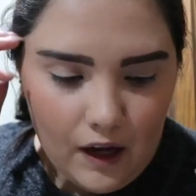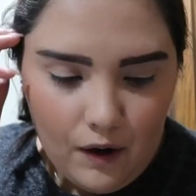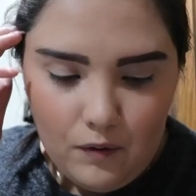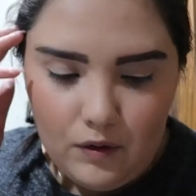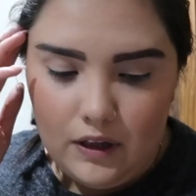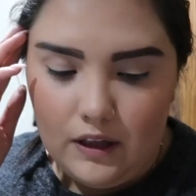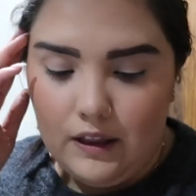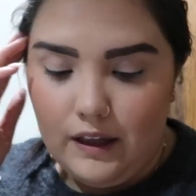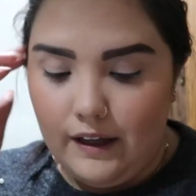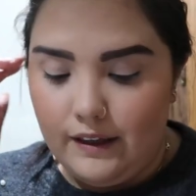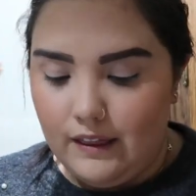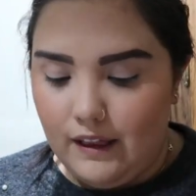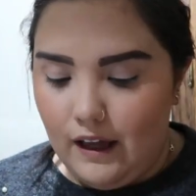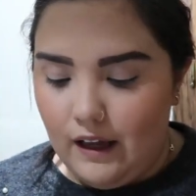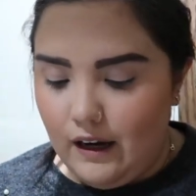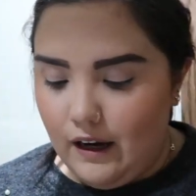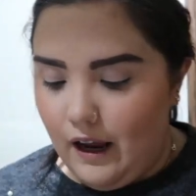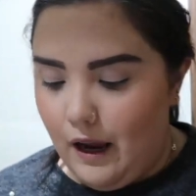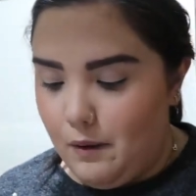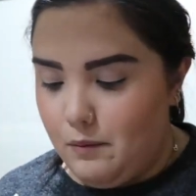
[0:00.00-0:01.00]
I really like
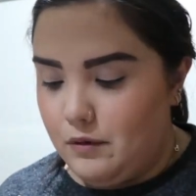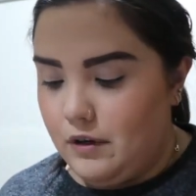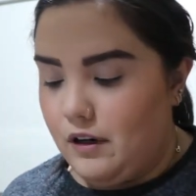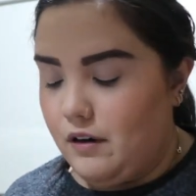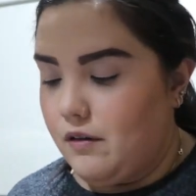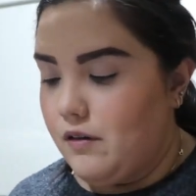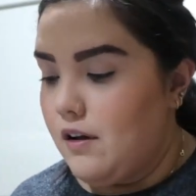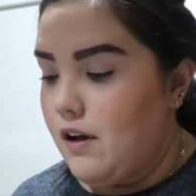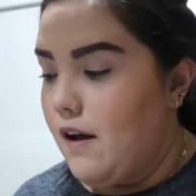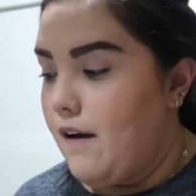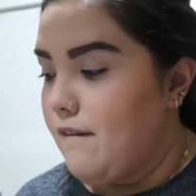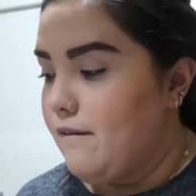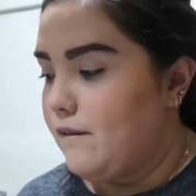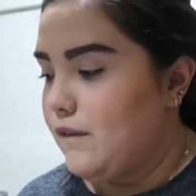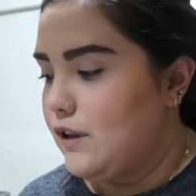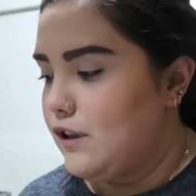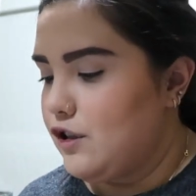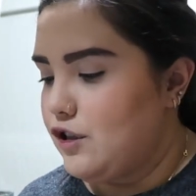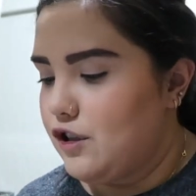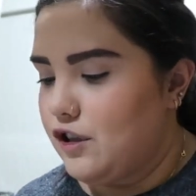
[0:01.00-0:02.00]
that highbrow
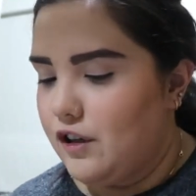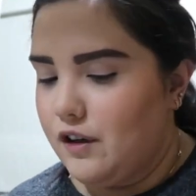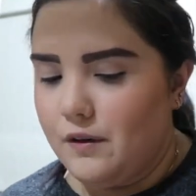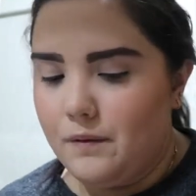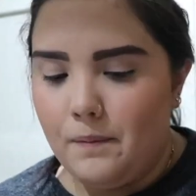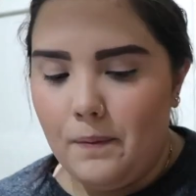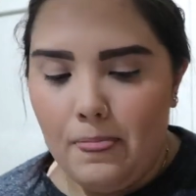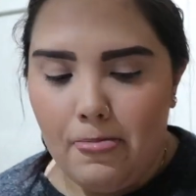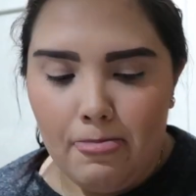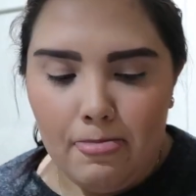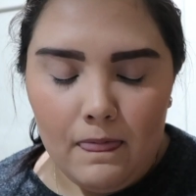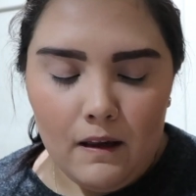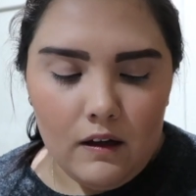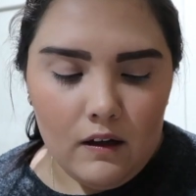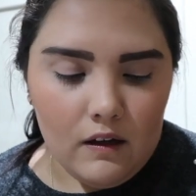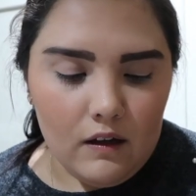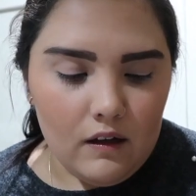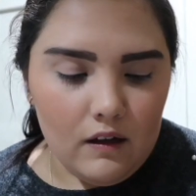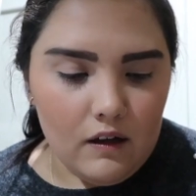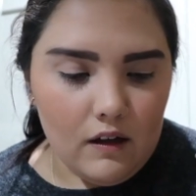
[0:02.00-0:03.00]
for sure.
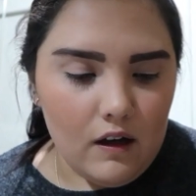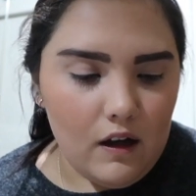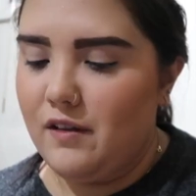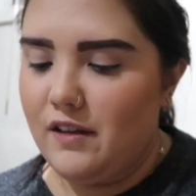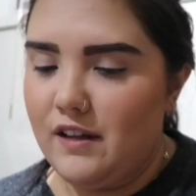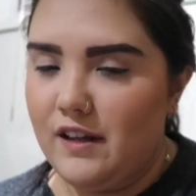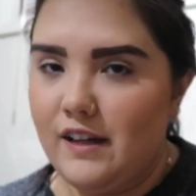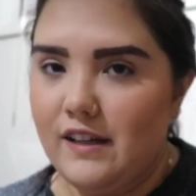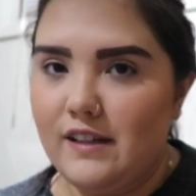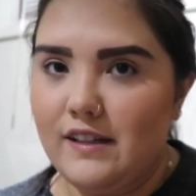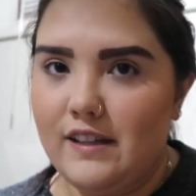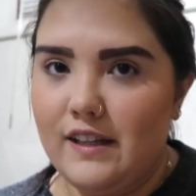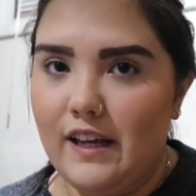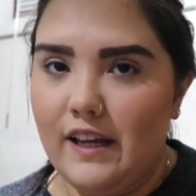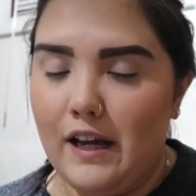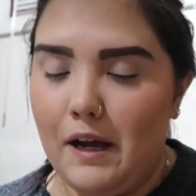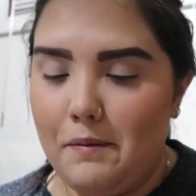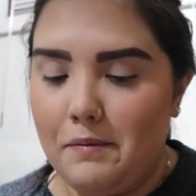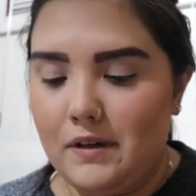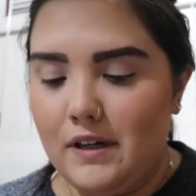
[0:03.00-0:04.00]
The next
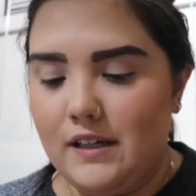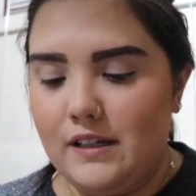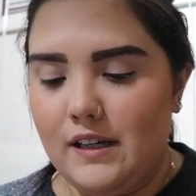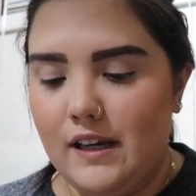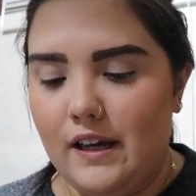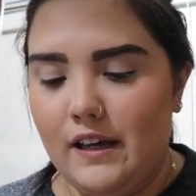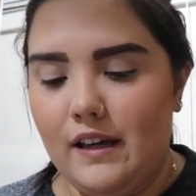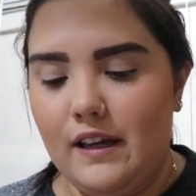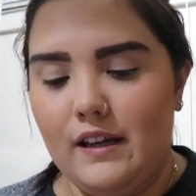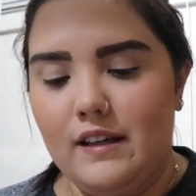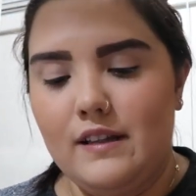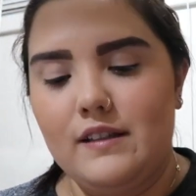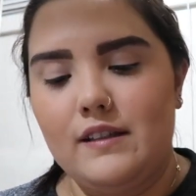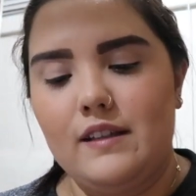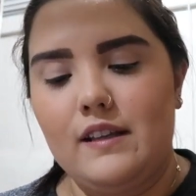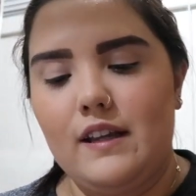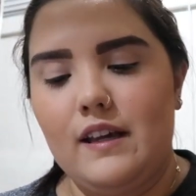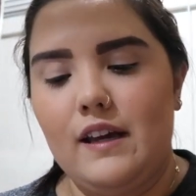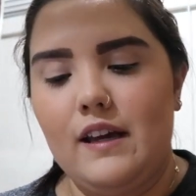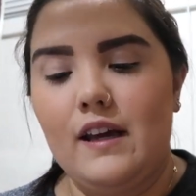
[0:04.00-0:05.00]
thing I'm going to take is
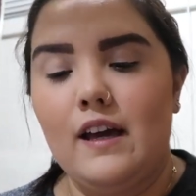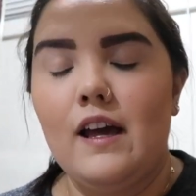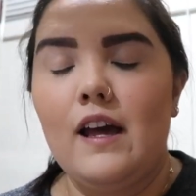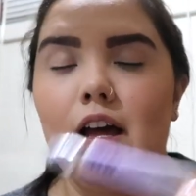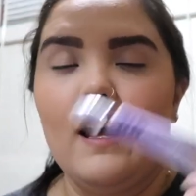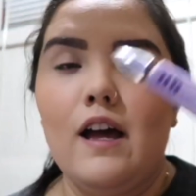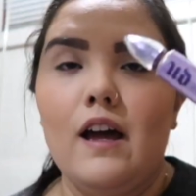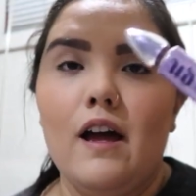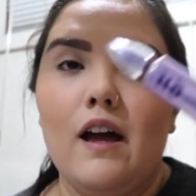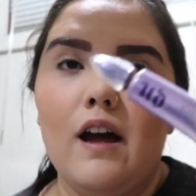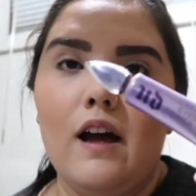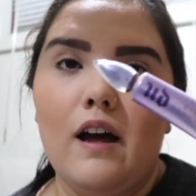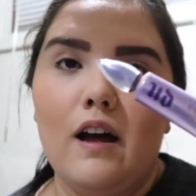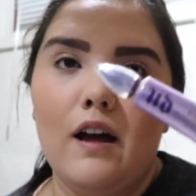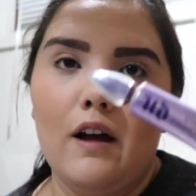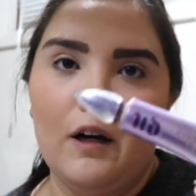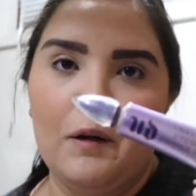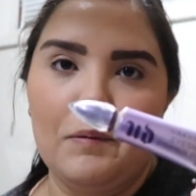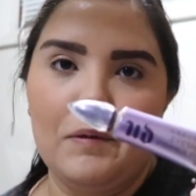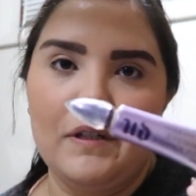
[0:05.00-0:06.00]
the
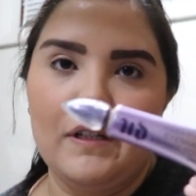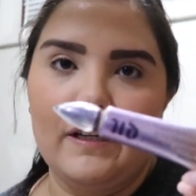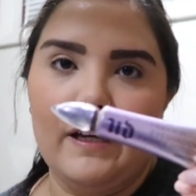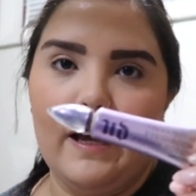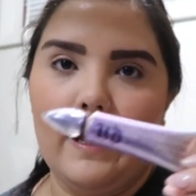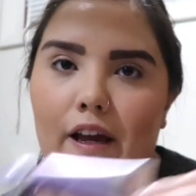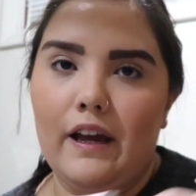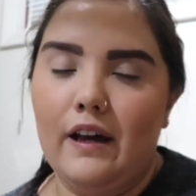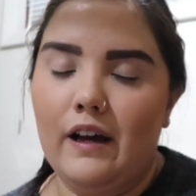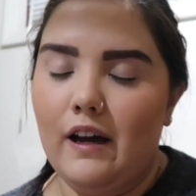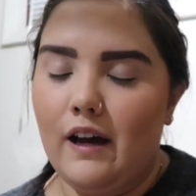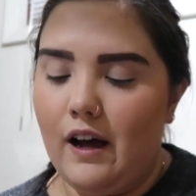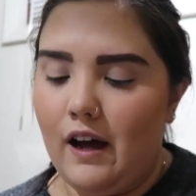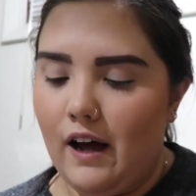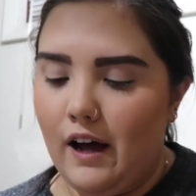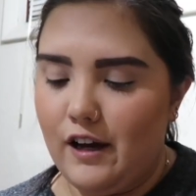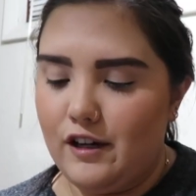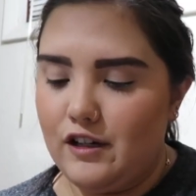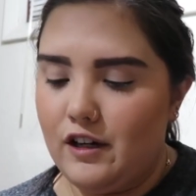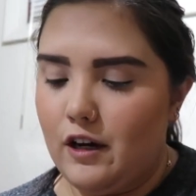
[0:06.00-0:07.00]
Urban Decay
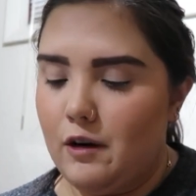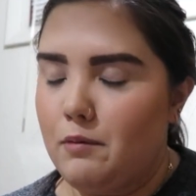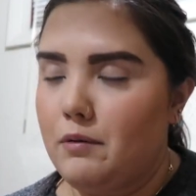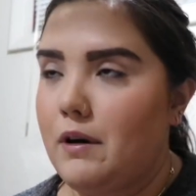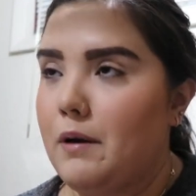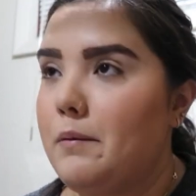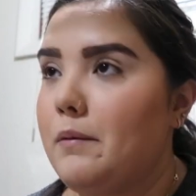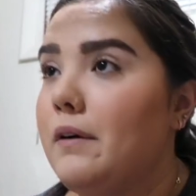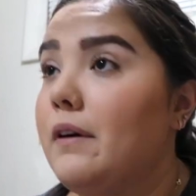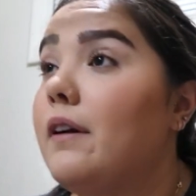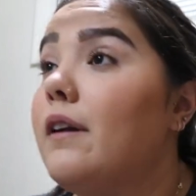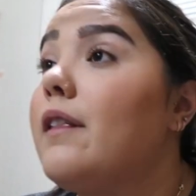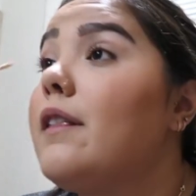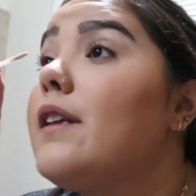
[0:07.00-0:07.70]
eyeshadow primer.